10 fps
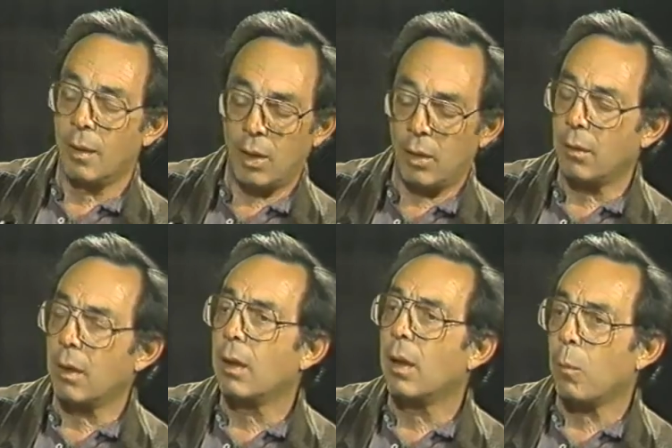of how they're
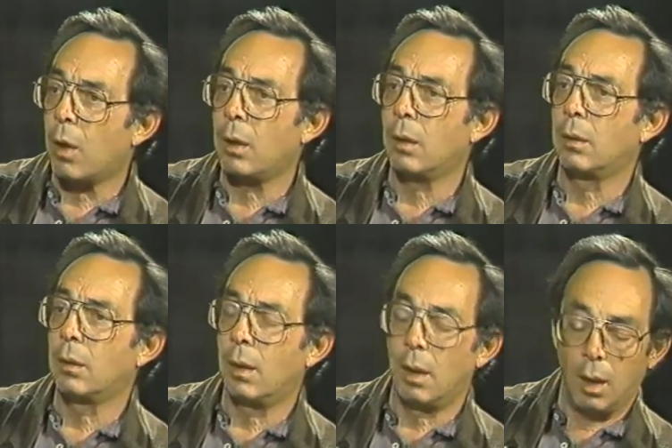going to get water,
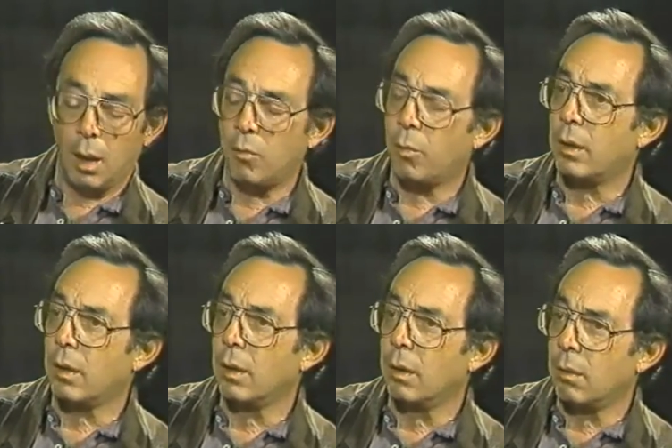of what
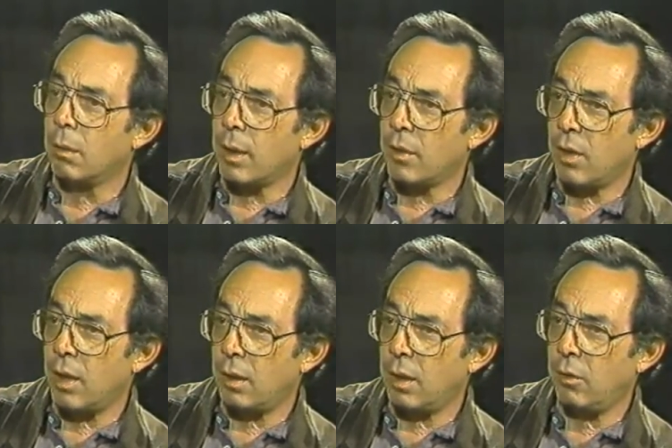they're going to do about
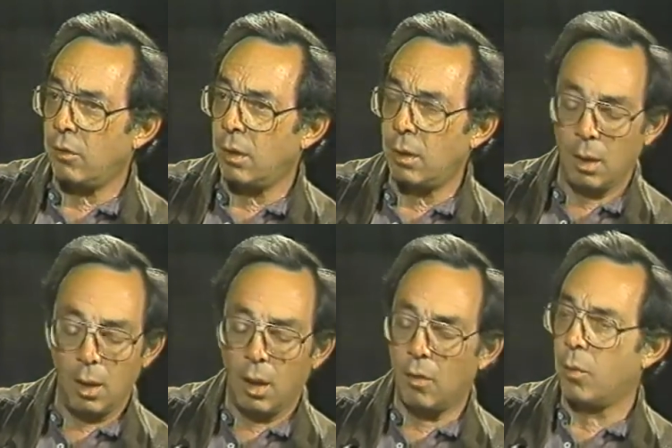sanitation,
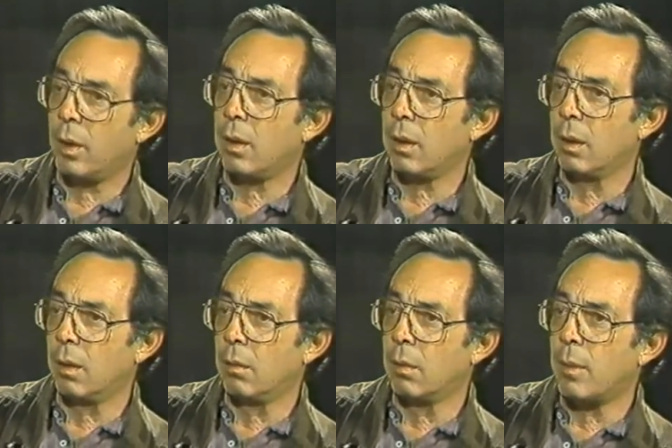of what they're going
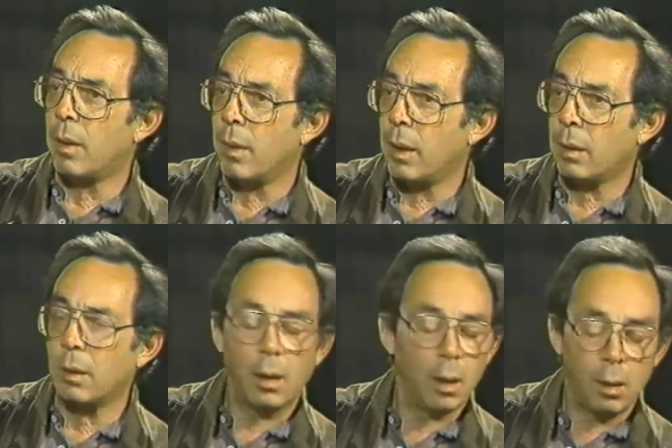to do about
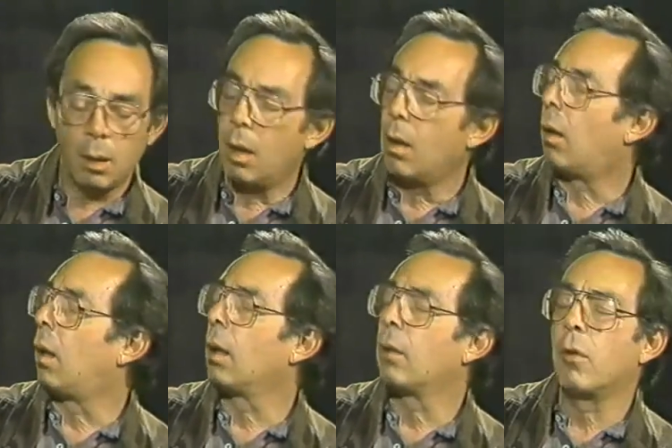medical care,
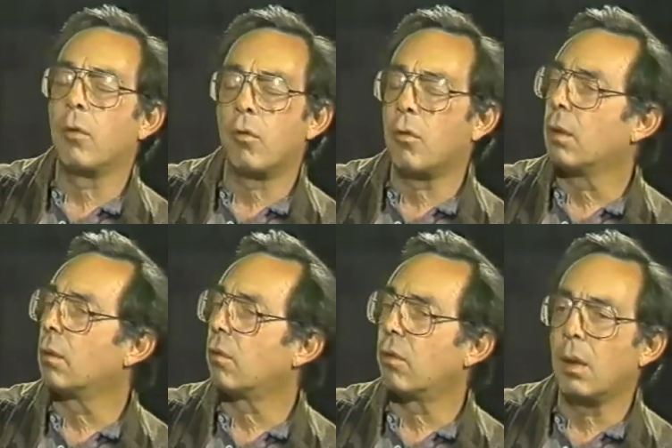all of those
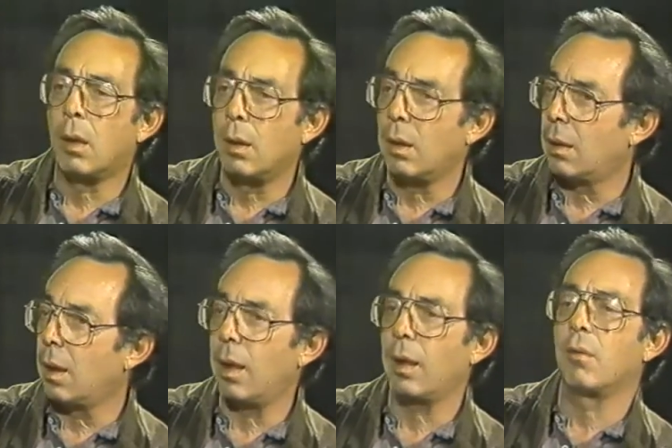strokes and heart
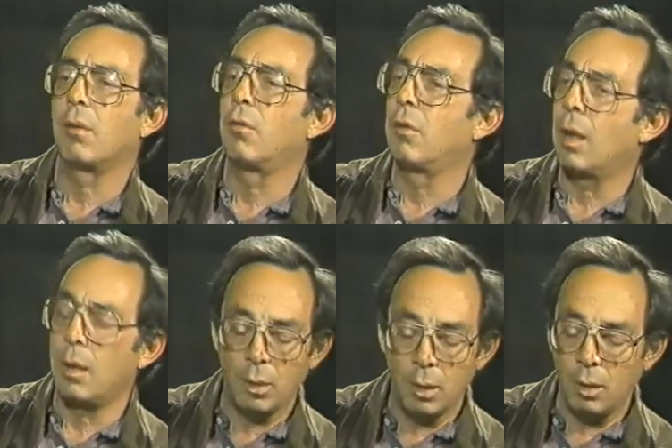attacks and
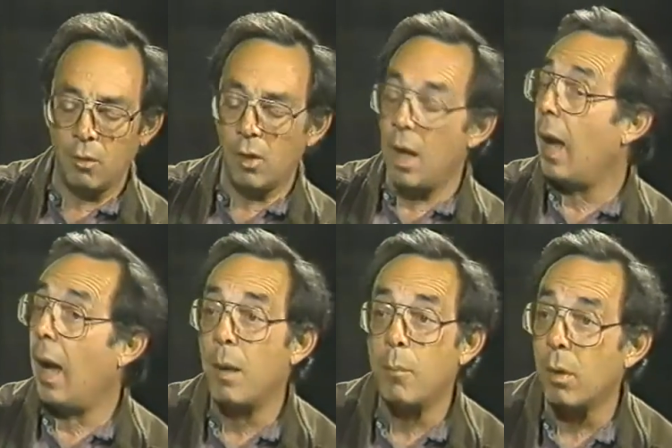GI bleeds
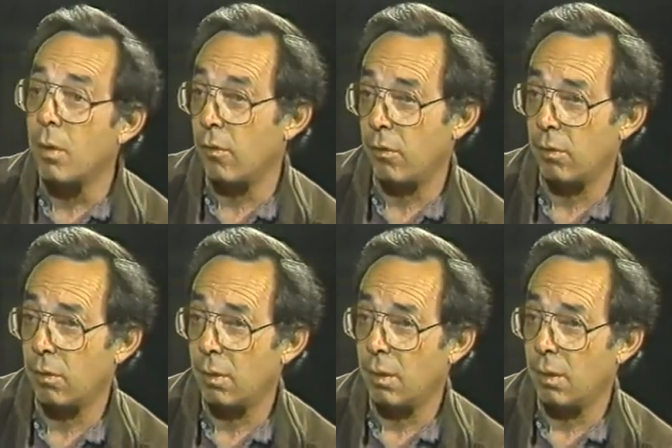and births